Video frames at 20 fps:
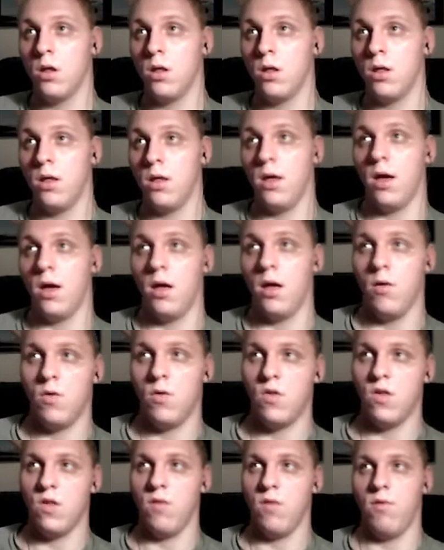yeah, you
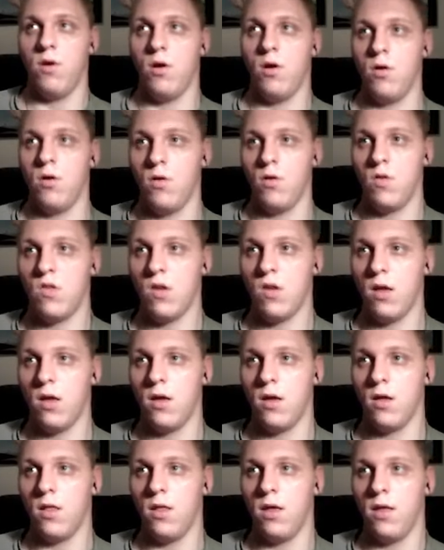see we are
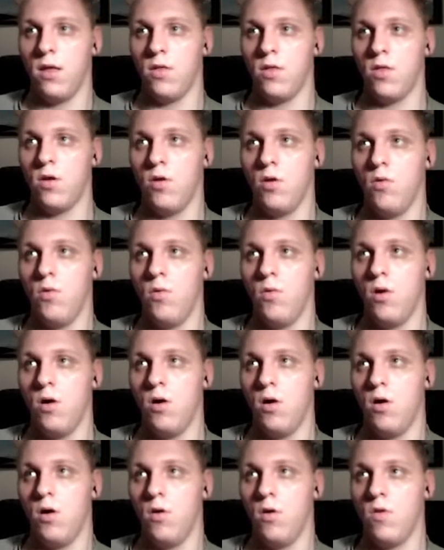cycling through
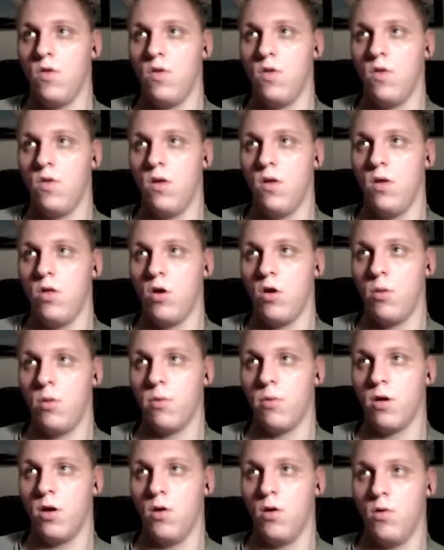our C#
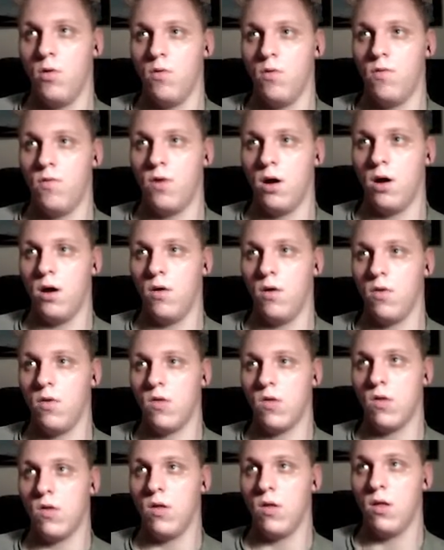code
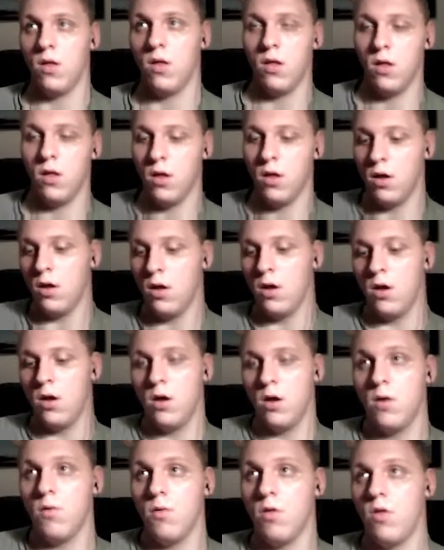files,
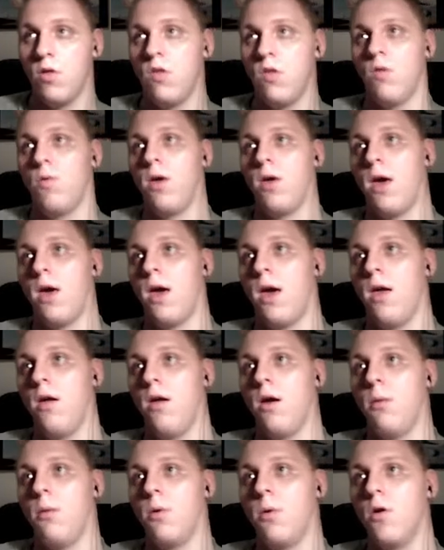which is okay.
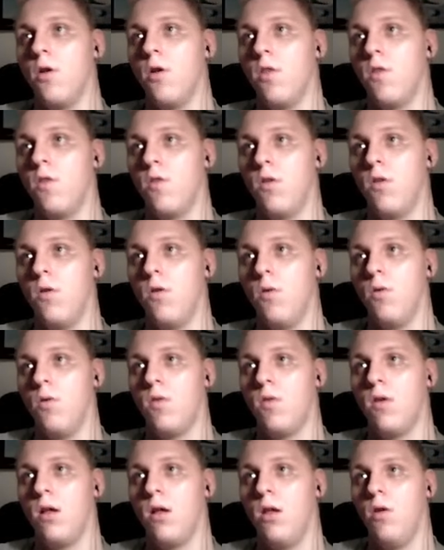I'm going to
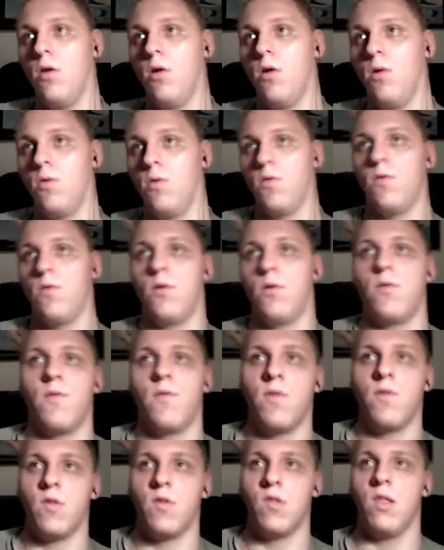tell you how to work with
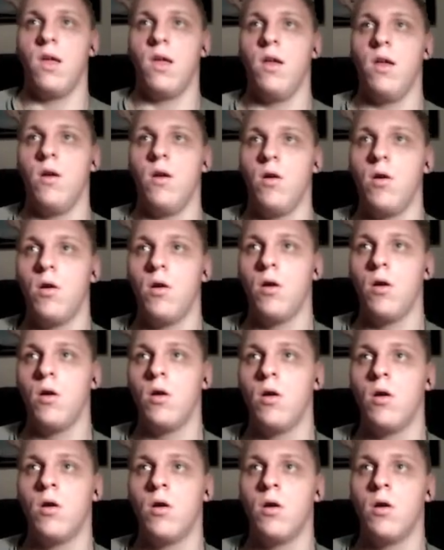this later.
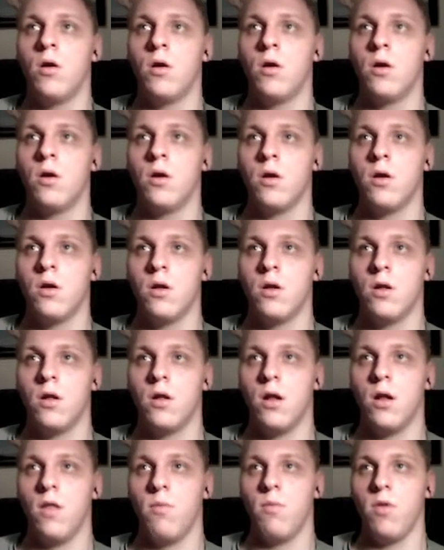
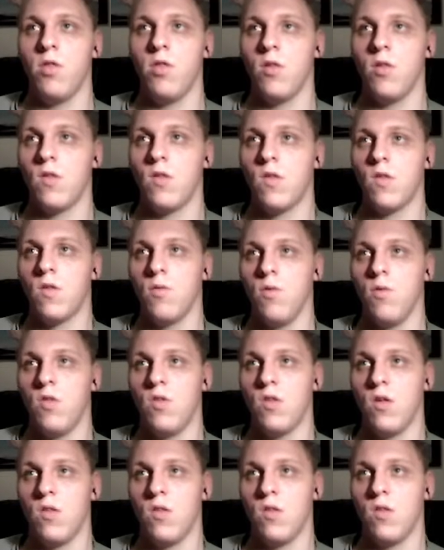Let me just
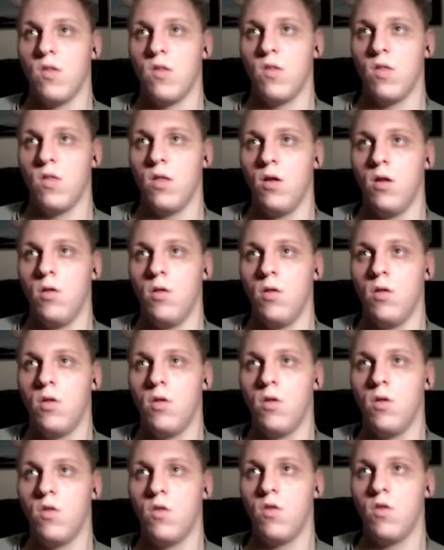resize this a little
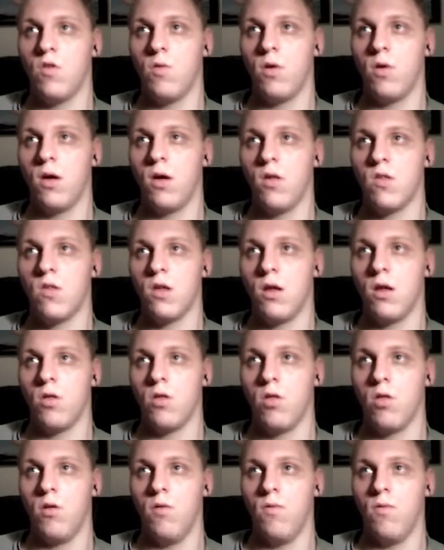so you guys can
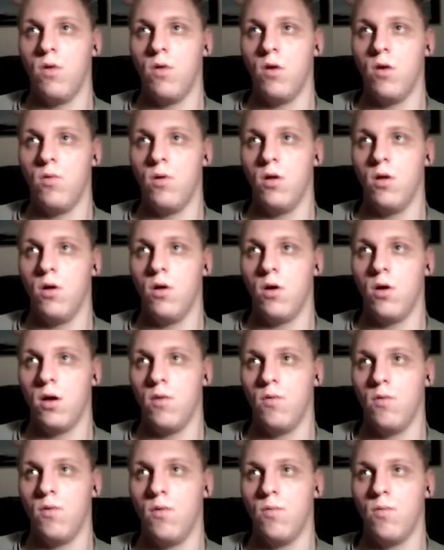actually follow along
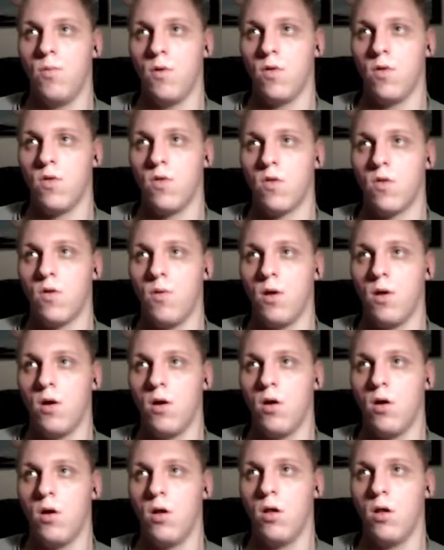with what's going on.